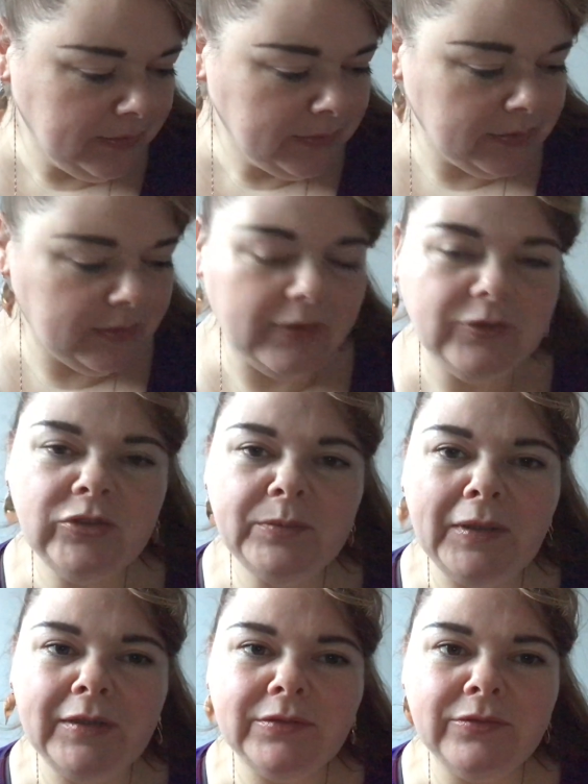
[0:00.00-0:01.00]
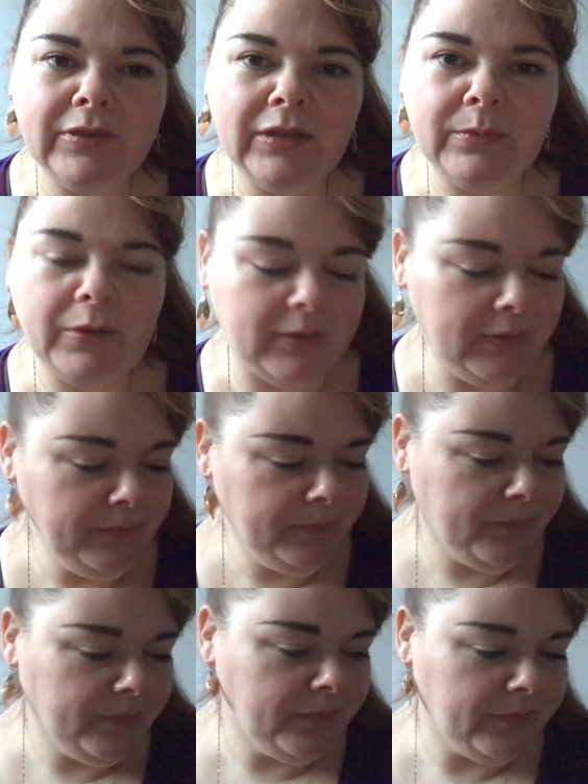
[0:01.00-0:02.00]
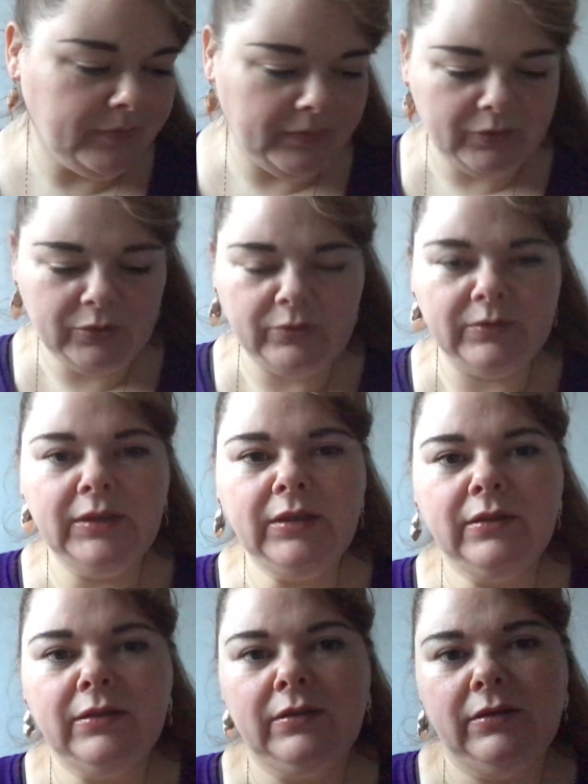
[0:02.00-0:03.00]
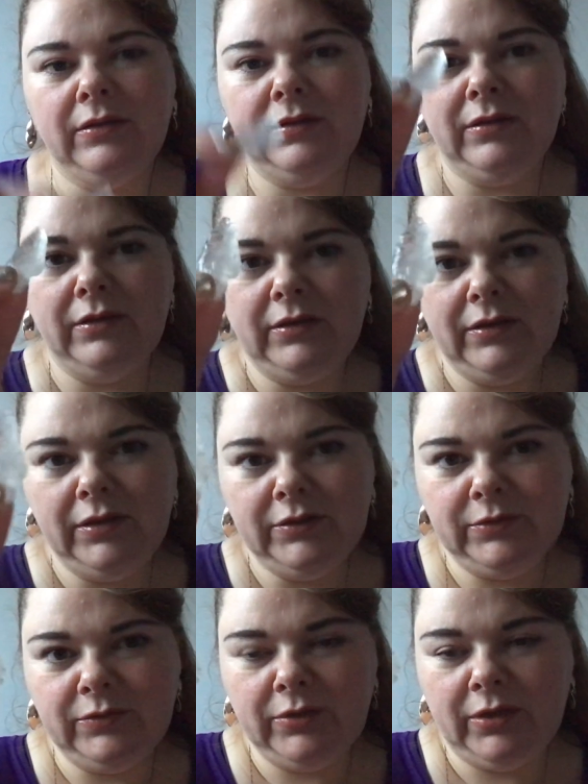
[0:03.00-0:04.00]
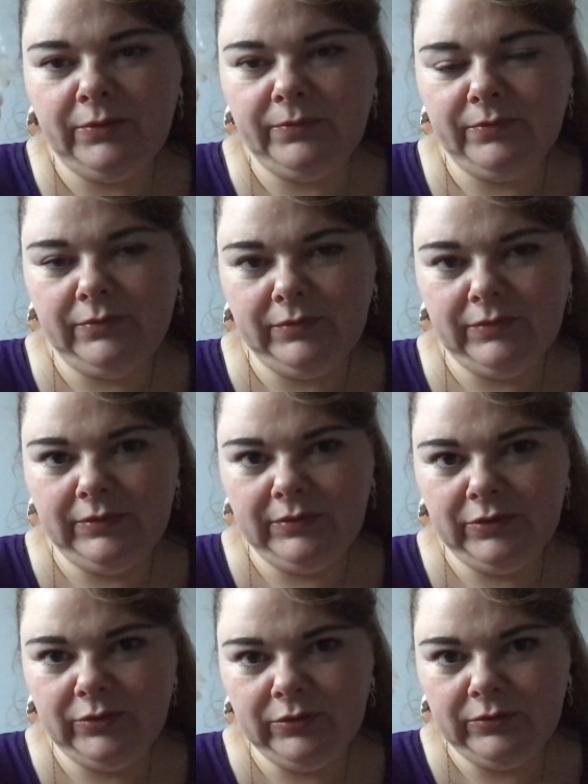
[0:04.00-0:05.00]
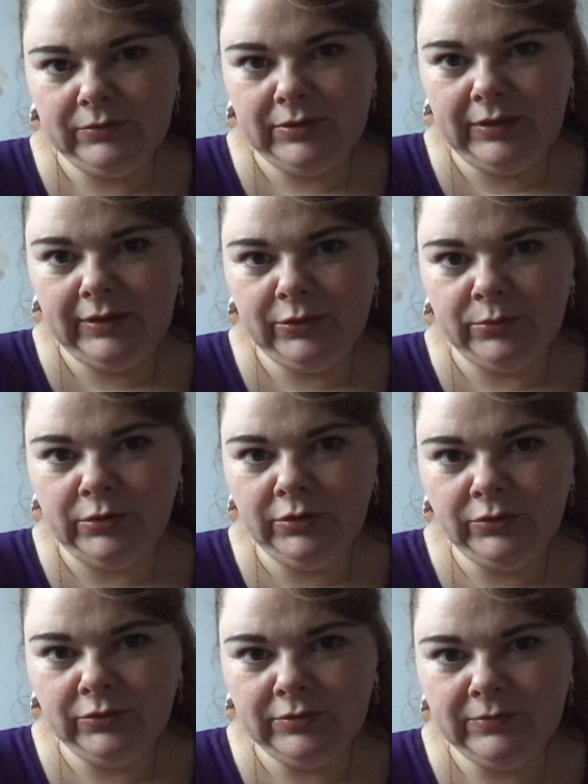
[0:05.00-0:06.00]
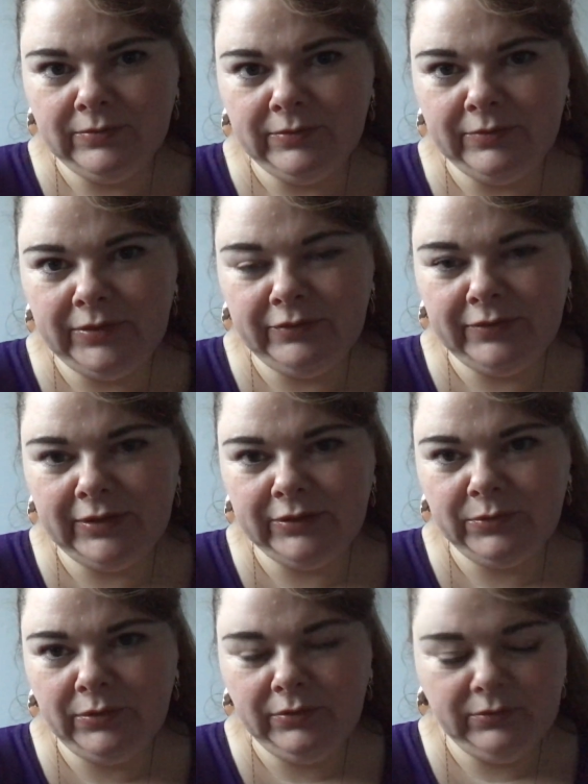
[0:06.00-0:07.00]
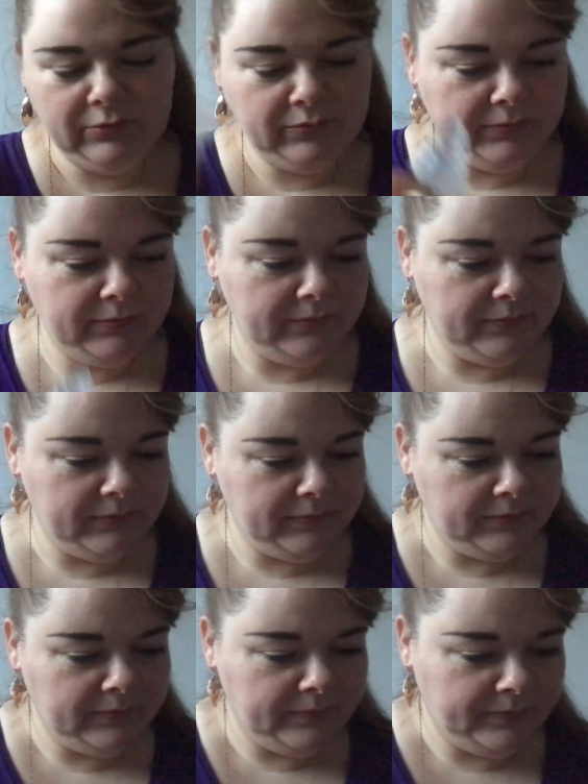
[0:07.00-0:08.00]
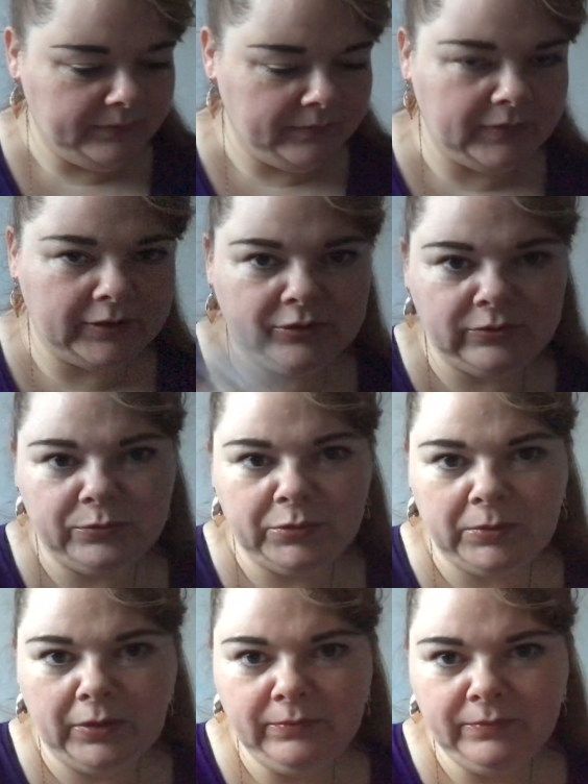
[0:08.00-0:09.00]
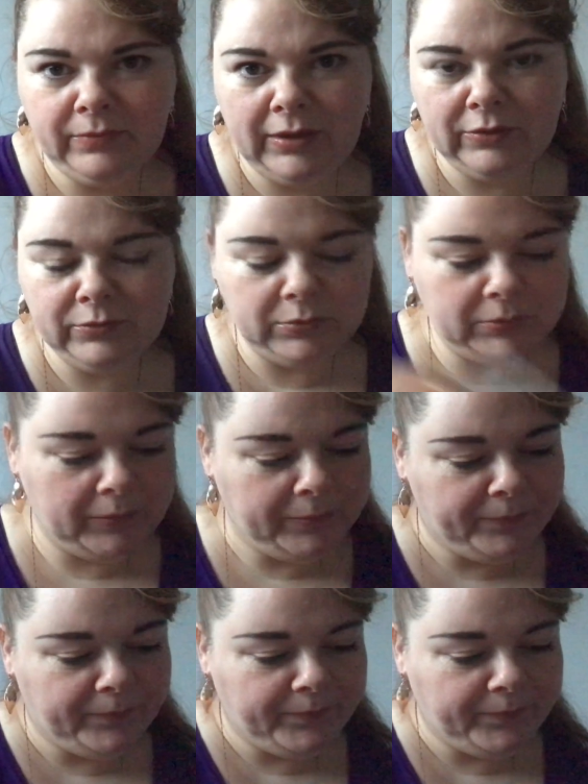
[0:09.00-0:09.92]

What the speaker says: So how does your person feel about you currently? So we've got clear quartz for your first one, that's number 1, pile number 1.